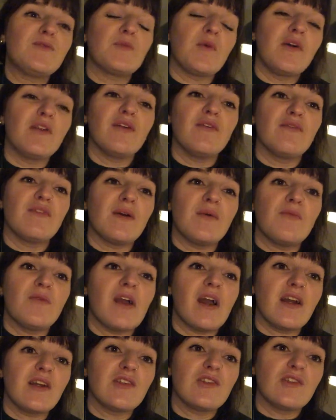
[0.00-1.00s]
One of them we
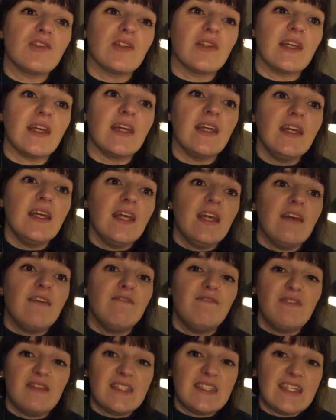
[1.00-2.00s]
actually
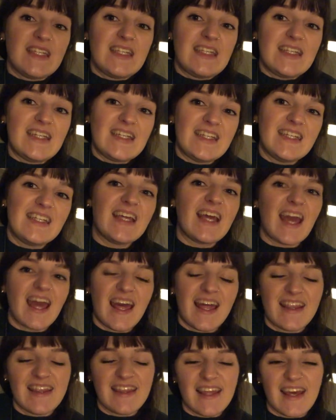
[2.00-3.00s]
visited,
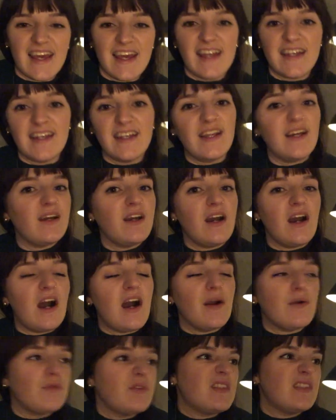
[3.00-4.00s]
and then
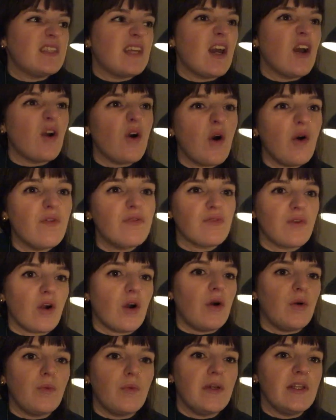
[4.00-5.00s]
I would say
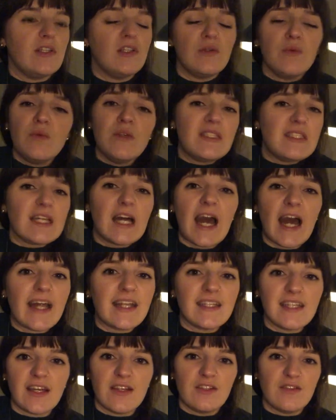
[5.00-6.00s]
overall we still had
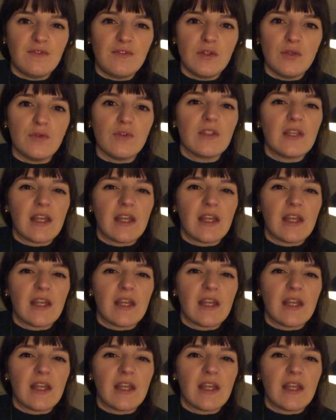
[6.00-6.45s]
nice views.